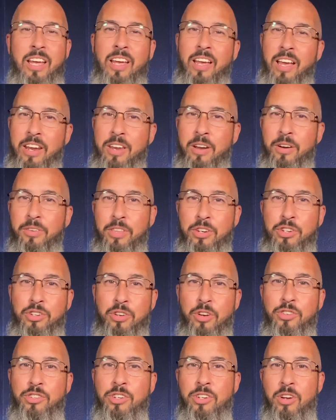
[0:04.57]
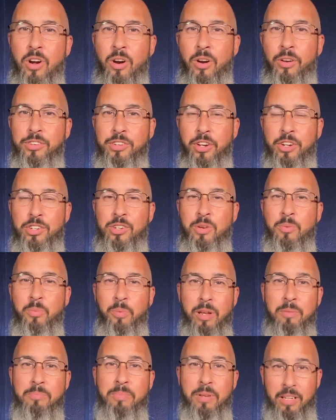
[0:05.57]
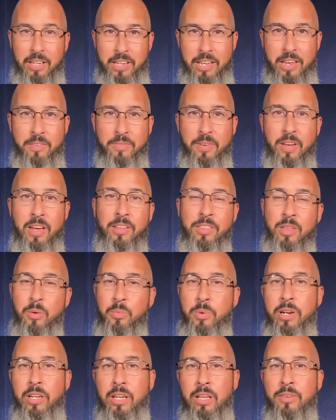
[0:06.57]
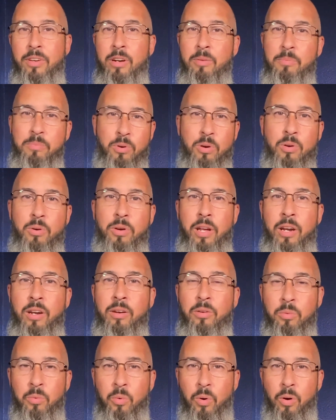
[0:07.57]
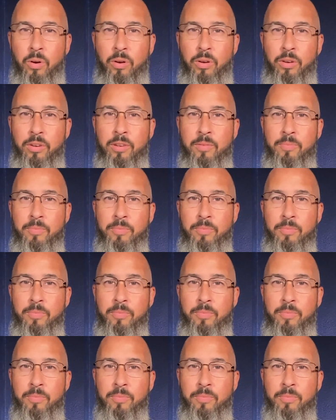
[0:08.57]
and here at the church in Carl Junction, we believe that we live in a broken world.